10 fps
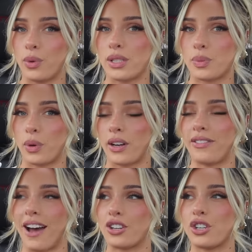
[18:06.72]
with spring
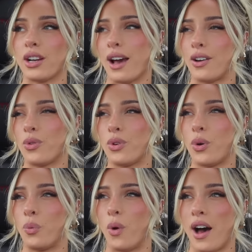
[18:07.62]
fashion. I don't
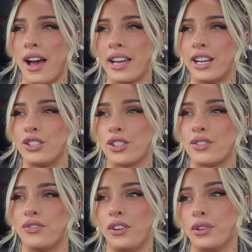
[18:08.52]
know why, it
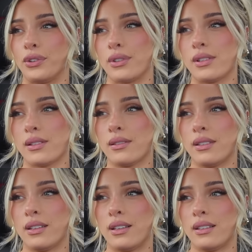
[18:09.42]
just feels
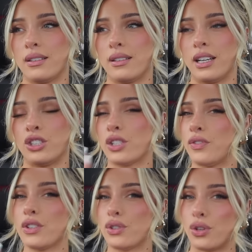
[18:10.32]
it just
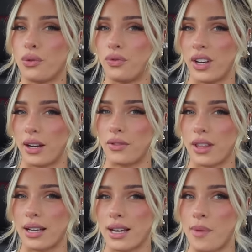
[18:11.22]
feels so fitting for
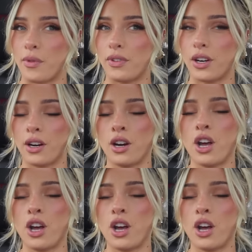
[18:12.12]
that time of year.